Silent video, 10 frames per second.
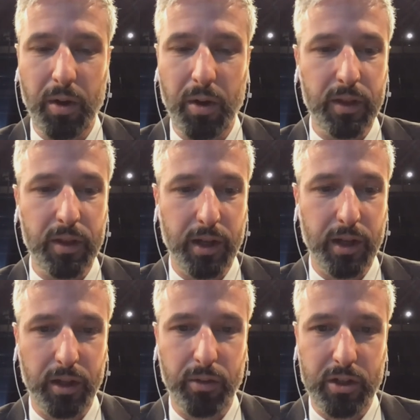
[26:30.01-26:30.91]
these kind
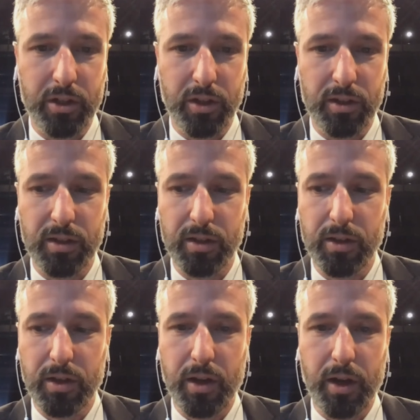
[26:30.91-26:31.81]
of questions,
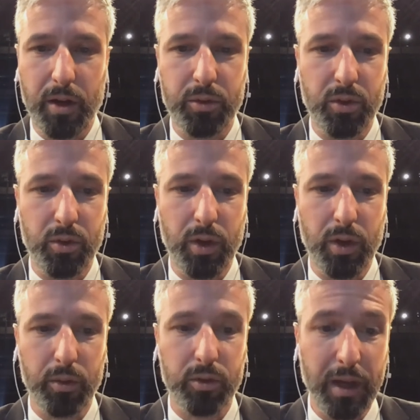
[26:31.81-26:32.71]
how
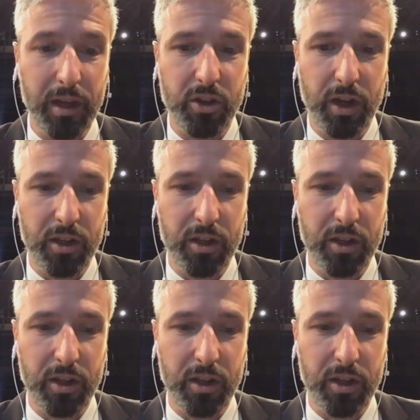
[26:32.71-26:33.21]
to make change.